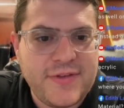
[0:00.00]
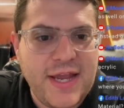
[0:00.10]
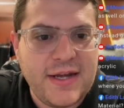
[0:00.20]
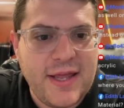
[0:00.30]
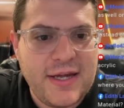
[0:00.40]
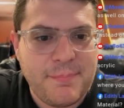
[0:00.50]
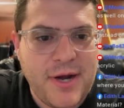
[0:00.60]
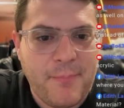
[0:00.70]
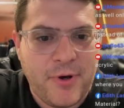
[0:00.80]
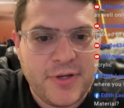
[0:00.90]
Dana, any
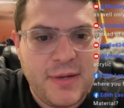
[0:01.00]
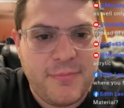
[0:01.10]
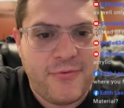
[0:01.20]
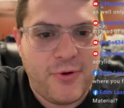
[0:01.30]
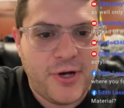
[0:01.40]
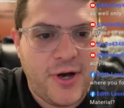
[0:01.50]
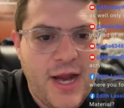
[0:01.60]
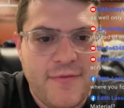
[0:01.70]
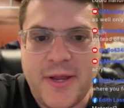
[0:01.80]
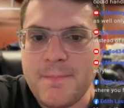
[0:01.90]
prep work needed before
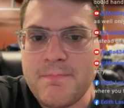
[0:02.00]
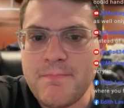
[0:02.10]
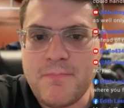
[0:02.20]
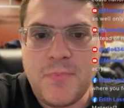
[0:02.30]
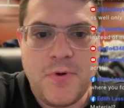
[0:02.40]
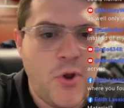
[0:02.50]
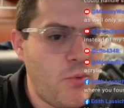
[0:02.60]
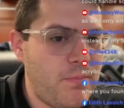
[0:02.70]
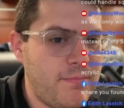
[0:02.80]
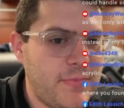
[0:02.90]
engraving?
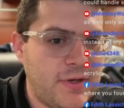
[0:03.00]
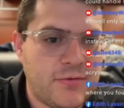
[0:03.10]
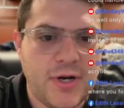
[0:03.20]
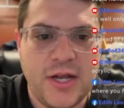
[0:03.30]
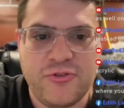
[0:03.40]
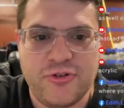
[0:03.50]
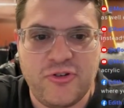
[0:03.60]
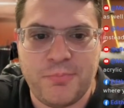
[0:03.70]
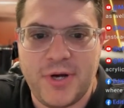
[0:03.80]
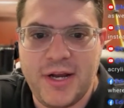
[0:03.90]
Nope. Roger, did you
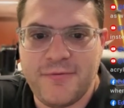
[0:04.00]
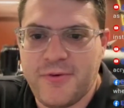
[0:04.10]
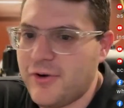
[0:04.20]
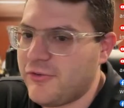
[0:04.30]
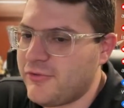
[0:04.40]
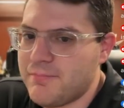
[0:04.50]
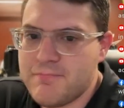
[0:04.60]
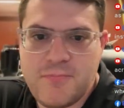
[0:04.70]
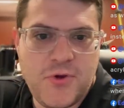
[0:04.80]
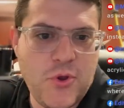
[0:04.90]
spray it first?
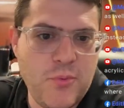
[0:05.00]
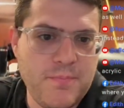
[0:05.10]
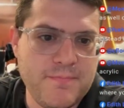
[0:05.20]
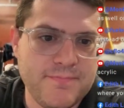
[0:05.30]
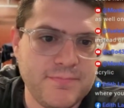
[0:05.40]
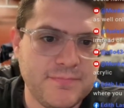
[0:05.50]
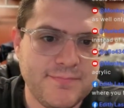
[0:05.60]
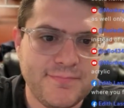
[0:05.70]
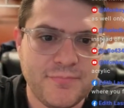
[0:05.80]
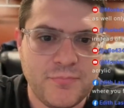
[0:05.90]
Nope.
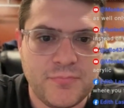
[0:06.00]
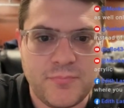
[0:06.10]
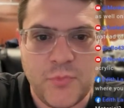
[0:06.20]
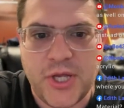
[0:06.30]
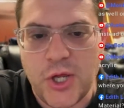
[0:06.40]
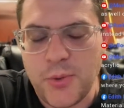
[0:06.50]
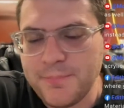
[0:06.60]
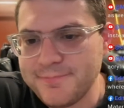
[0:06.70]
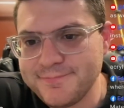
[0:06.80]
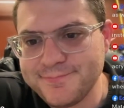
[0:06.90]
We don't.
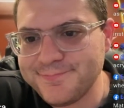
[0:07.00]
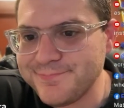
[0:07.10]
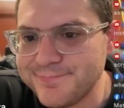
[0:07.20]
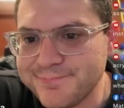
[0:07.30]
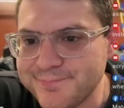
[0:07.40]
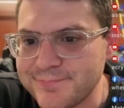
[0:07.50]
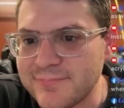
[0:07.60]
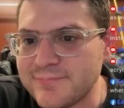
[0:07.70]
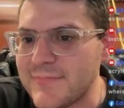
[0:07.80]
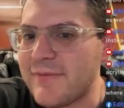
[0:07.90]

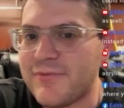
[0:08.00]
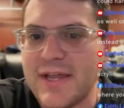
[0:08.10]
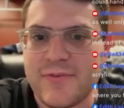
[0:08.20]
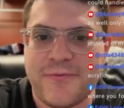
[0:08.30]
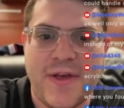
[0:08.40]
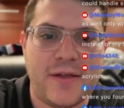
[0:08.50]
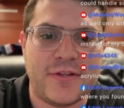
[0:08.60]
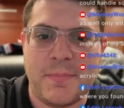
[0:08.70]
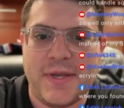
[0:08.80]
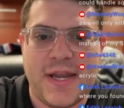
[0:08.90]
I've never found
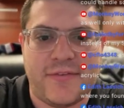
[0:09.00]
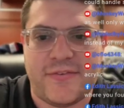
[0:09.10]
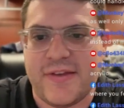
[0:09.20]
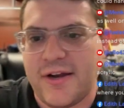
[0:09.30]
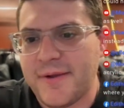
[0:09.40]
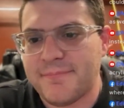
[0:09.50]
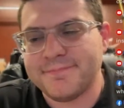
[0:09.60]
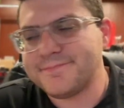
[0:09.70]
it to be necessary.